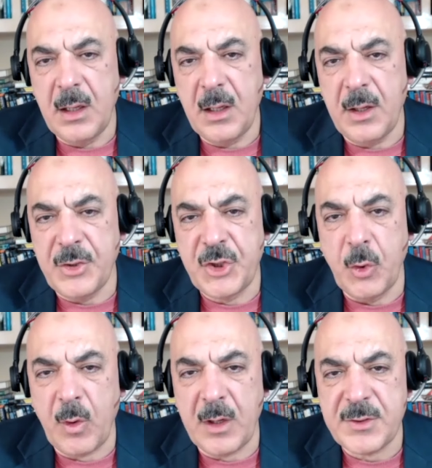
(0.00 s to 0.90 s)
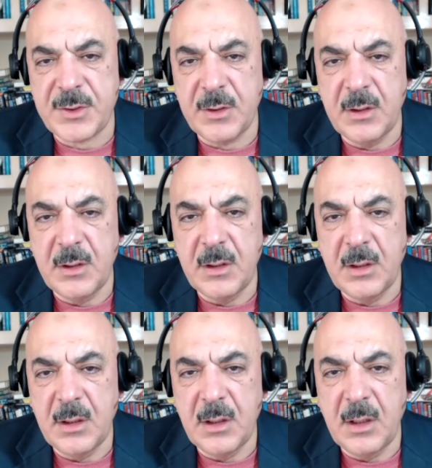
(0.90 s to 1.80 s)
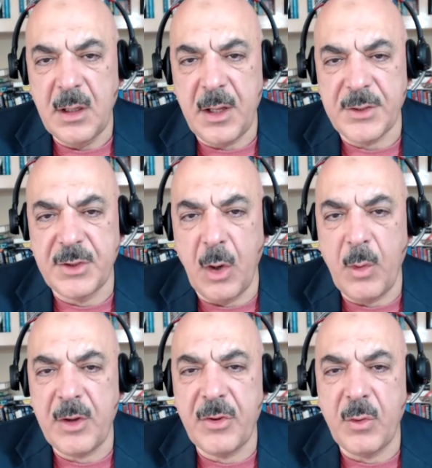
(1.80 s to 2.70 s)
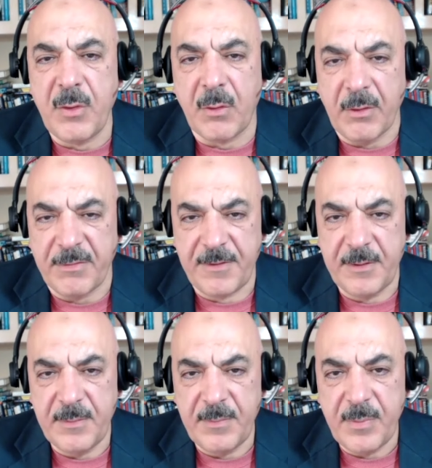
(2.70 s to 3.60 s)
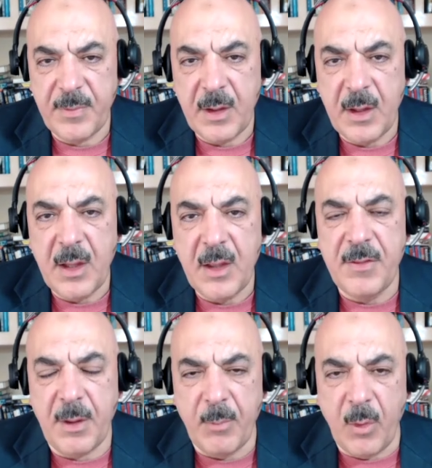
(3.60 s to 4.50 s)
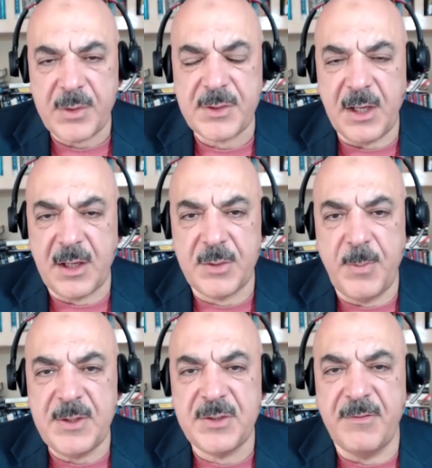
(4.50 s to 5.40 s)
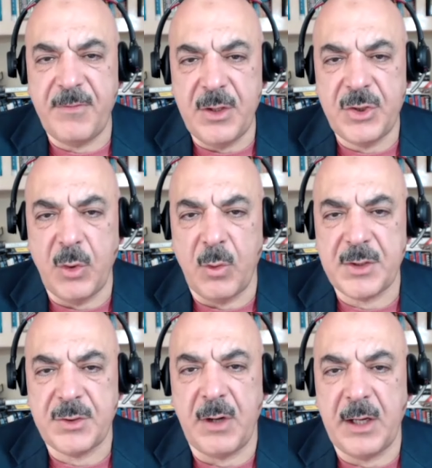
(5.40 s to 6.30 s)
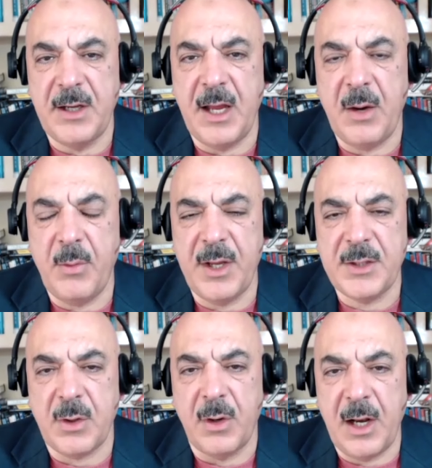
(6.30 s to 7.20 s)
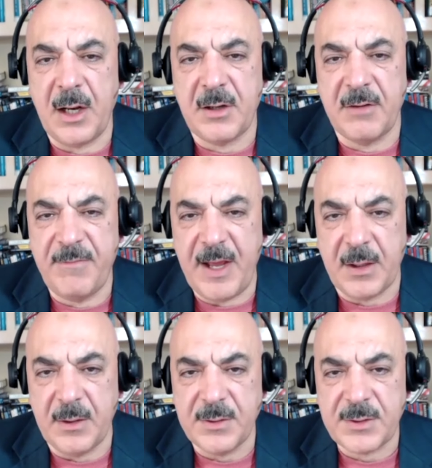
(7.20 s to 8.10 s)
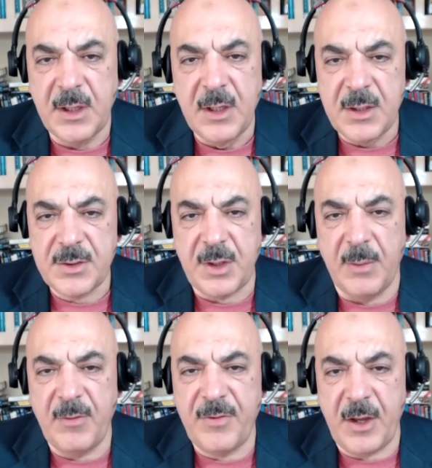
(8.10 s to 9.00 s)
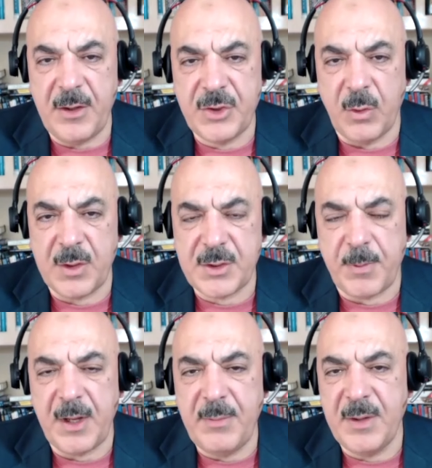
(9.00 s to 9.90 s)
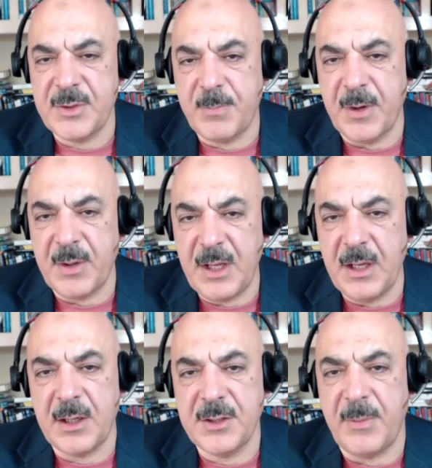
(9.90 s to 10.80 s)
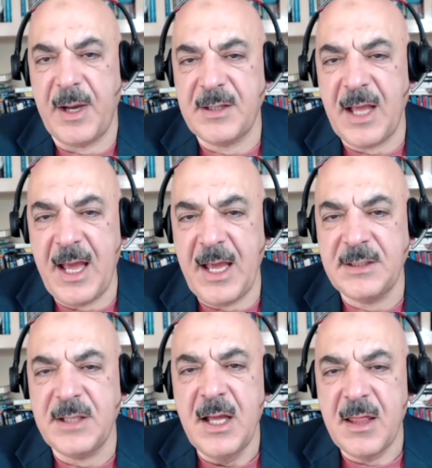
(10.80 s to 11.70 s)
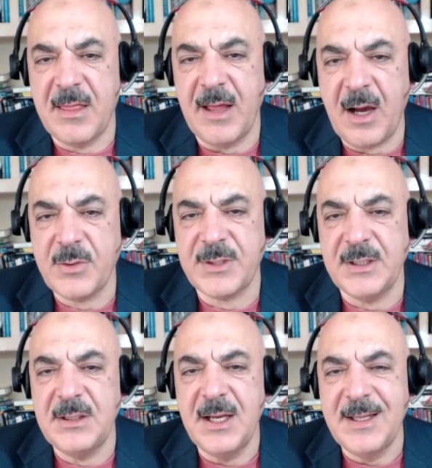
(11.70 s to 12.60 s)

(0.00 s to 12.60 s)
insurance is going through the roof. The most expensive insurance right now is on electric vehicles. Some of the insurance premiums per year is about $8,000